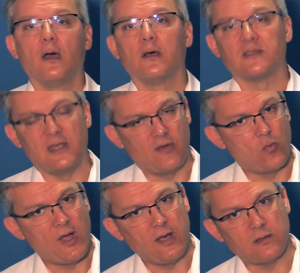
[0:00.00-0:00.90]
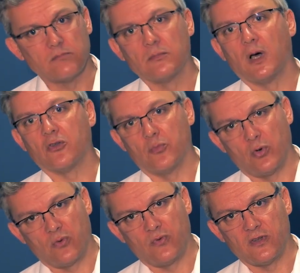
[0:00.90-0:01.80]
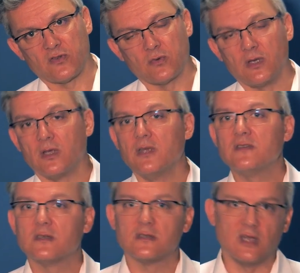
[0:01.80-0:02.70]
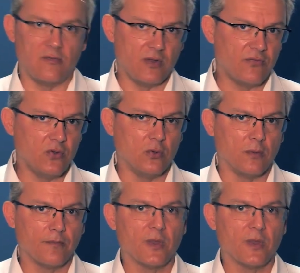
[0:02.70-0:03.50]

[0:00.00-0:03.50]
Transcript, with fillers: Saving weight, automotive industry is saving fuel.